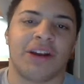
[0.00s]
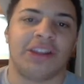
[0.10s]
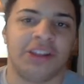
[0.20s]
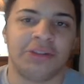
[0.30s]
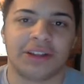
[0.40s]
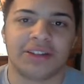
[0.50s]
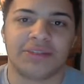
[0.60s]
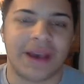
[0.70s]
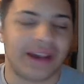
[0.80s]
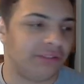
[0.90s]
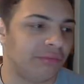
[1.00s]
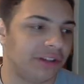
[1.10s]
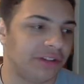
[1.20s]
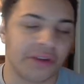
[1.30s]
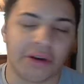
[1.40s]
you expect when
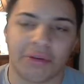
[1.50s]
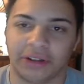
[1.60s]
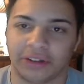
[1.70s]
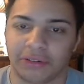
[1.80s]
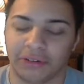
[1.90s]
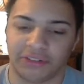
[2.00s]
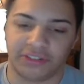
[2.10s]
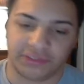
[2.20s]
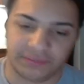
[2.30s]
you go on a cruise.